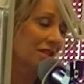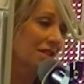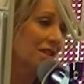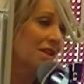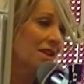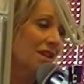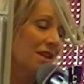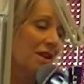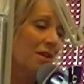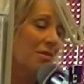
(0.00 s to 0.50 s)

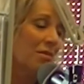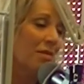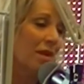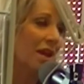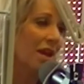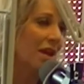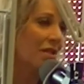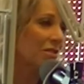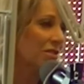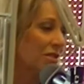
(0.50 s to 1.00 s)
Mm-hmm.
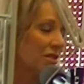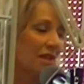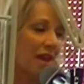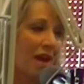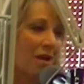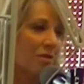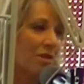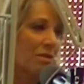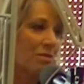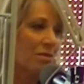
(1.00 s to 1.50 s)
But other than
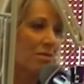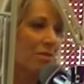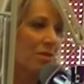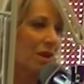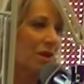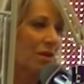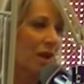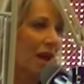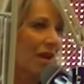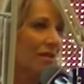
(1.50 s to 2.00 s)
that, we,
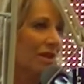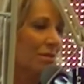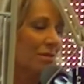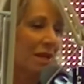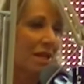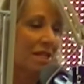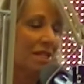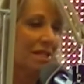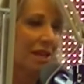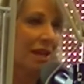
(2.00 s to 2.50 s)
we don't have
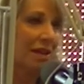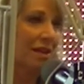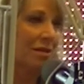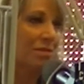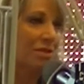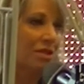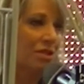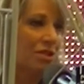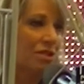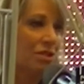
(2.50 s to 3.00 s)
anybody signed
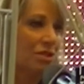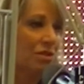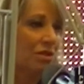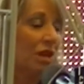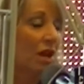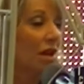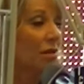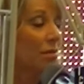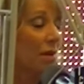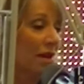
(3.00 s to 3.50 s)
up to
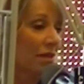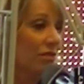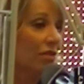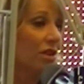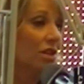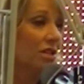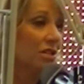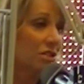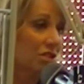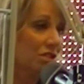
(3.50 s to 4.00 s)
do a
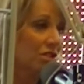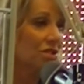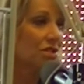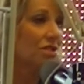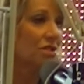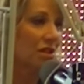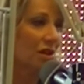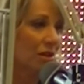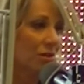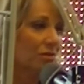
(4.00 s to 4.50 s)
beverage.
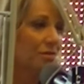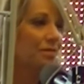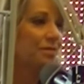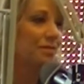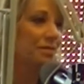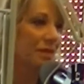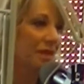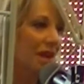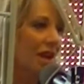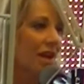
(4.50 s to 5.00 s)
So,
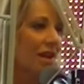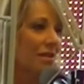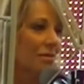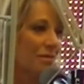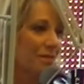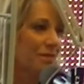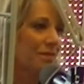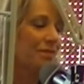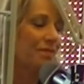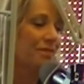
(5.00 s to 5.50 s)
okay. yeah.